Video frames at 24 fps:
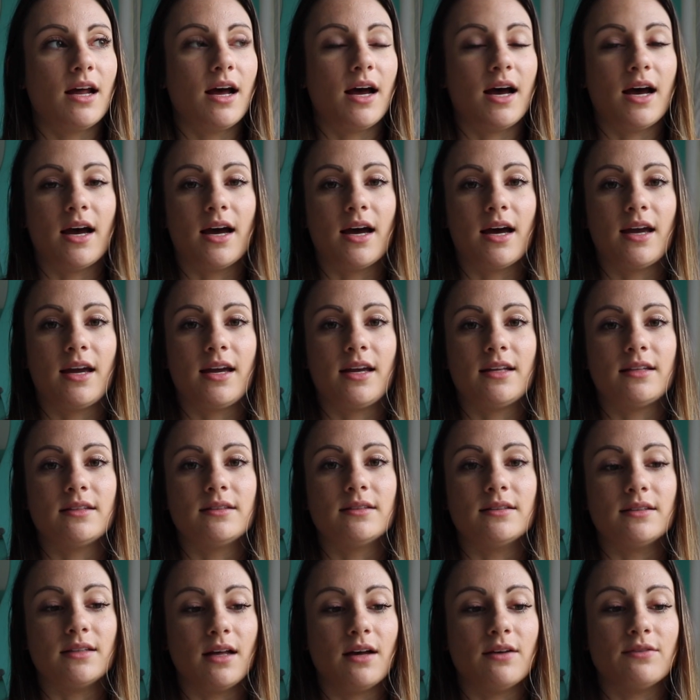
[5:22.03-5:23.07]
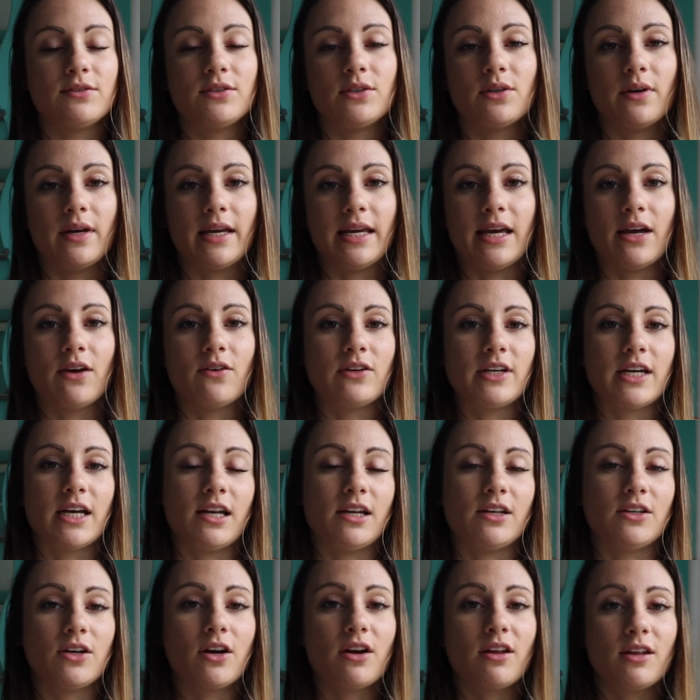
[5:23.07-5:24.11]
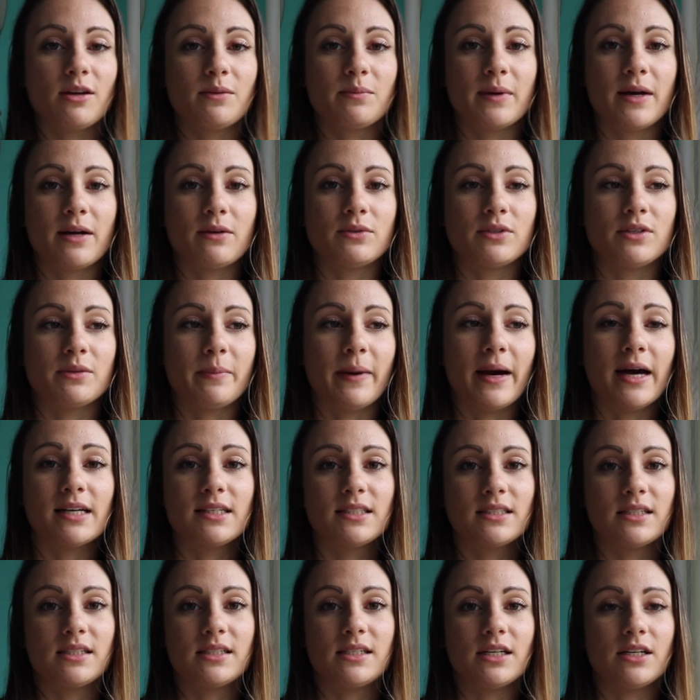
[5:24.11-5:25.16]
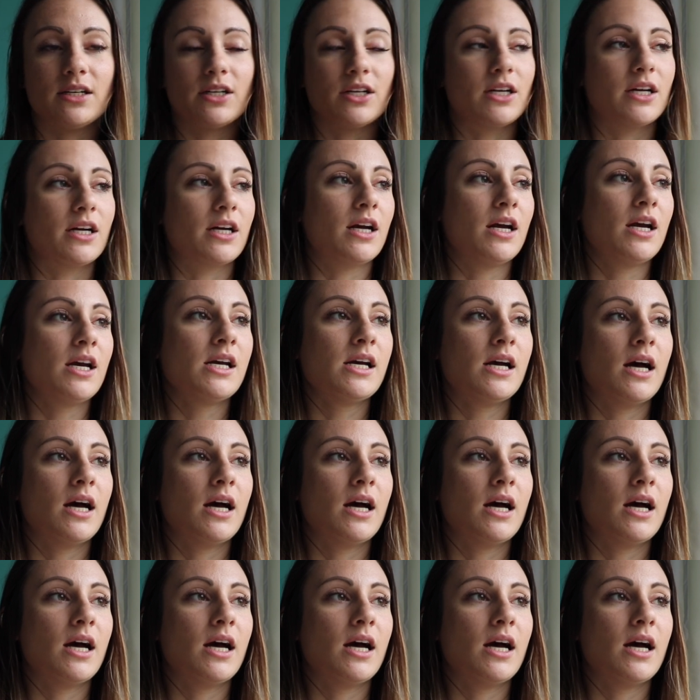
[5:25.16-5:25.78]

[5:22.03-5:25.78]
I loved going out getting garlic bread with pasta dinner.